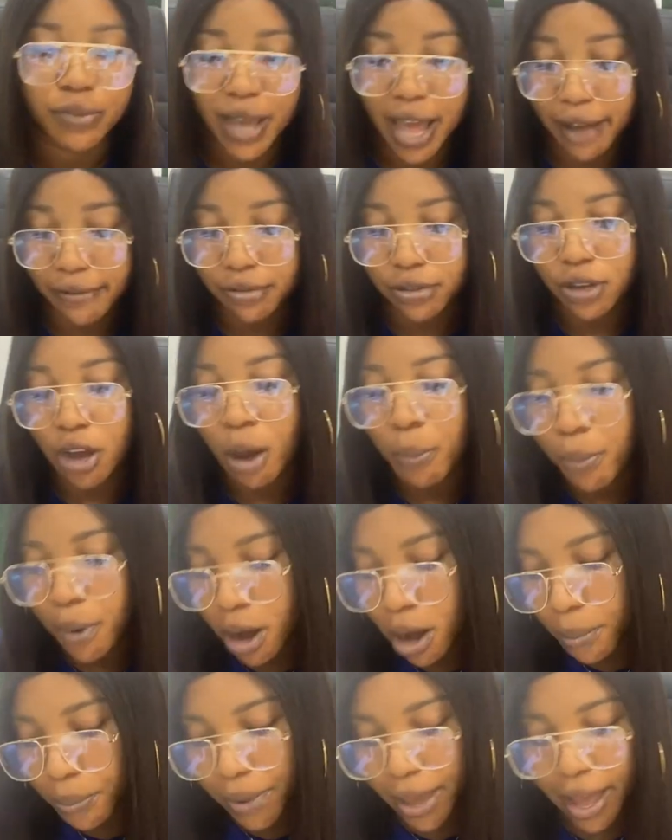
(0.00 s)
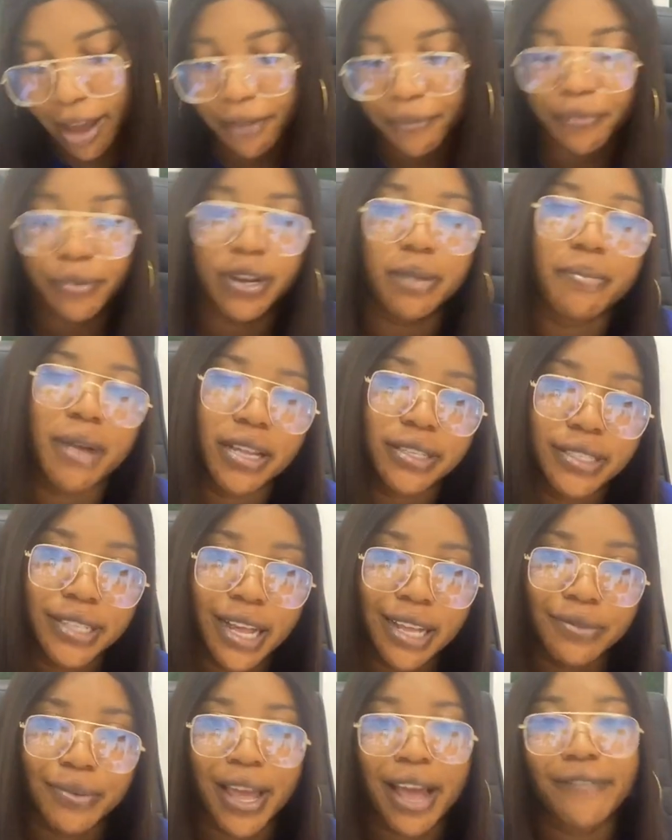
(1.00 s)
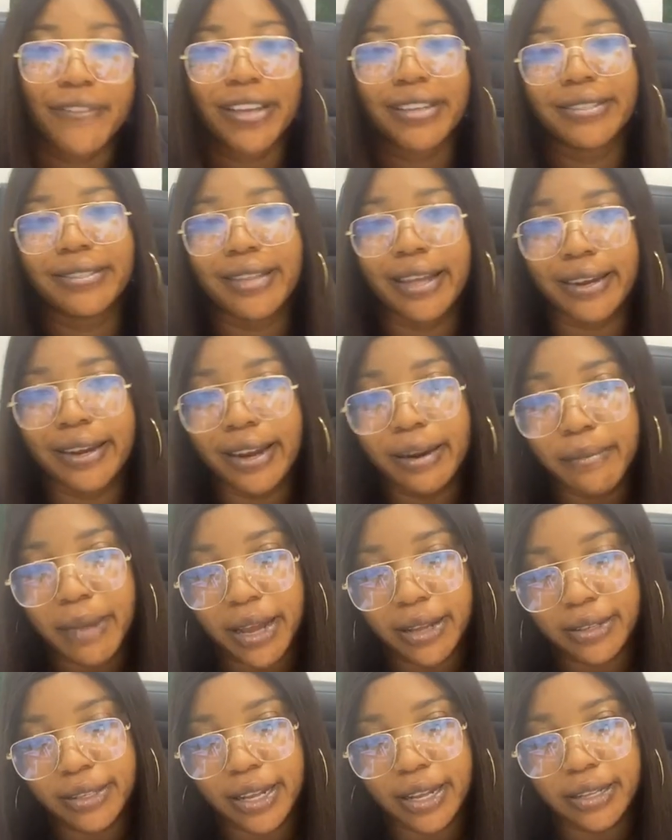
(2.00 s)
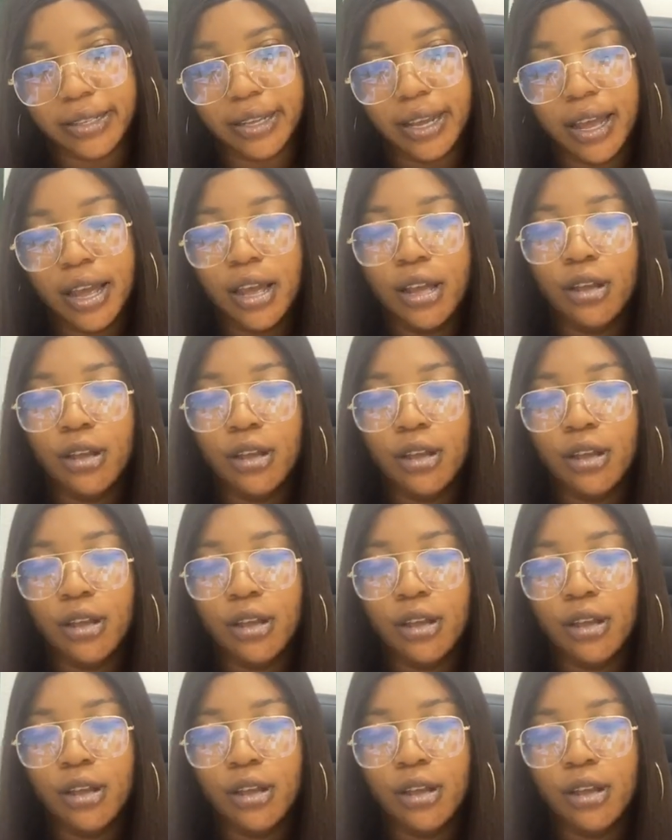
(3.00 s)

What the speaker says: We have top up, we have pre-masters, we have extended masters.